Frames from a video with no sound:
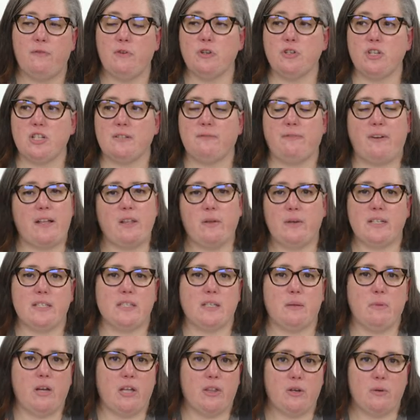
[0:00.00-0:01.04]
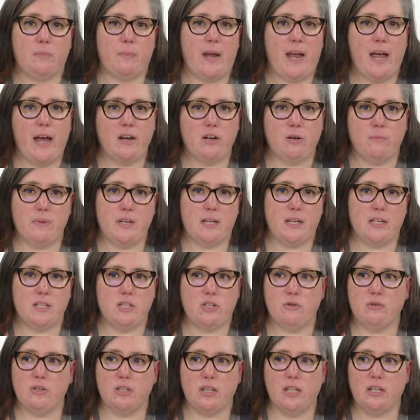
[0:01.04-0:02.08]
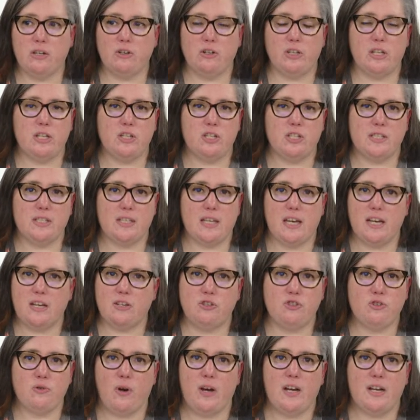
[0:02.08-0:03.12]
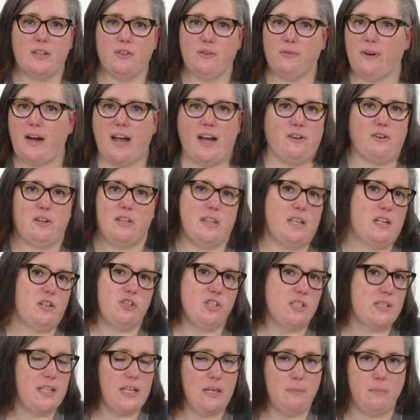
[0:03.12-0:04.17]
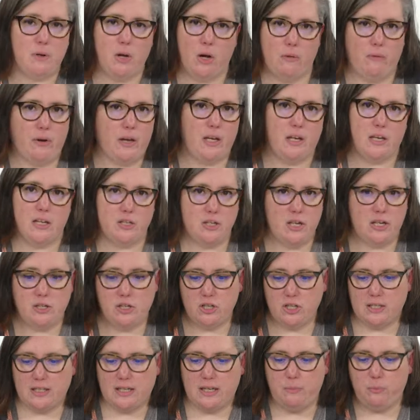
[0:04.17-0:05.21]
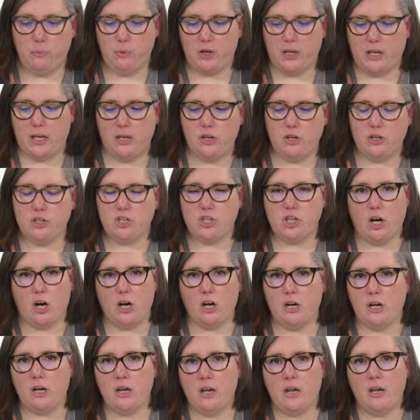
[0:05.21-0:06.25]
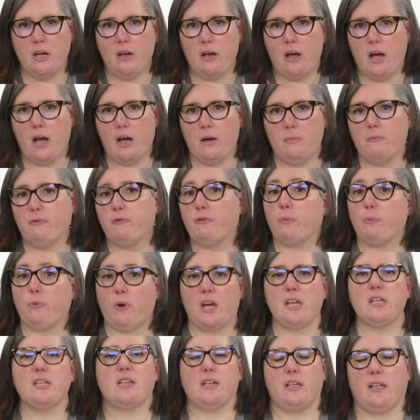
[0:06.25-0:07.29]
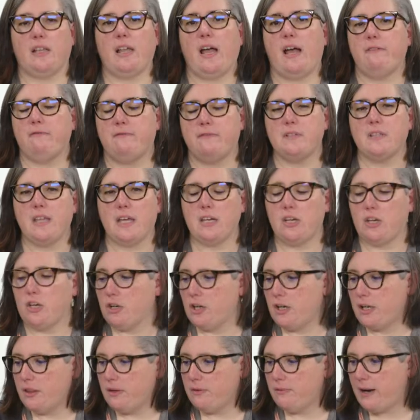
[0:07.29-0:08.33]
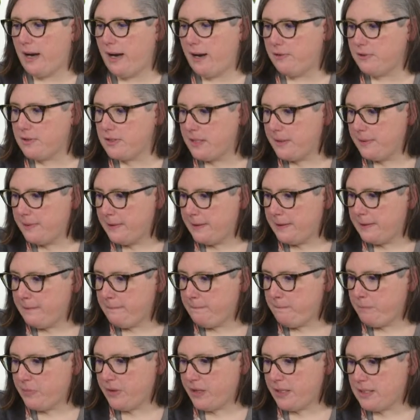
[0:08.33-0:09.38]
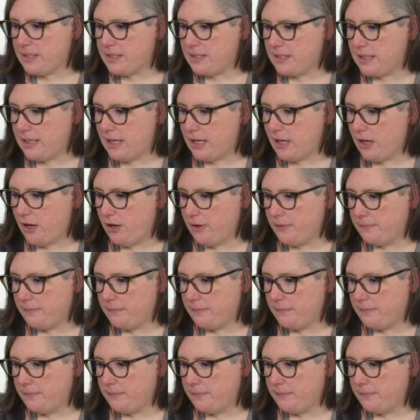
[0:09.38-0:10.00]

you're just following some other pattern because you could literally just like join in the round and then just keep going and then just keep working your chart um, from right to left like you're in the round. Let's see,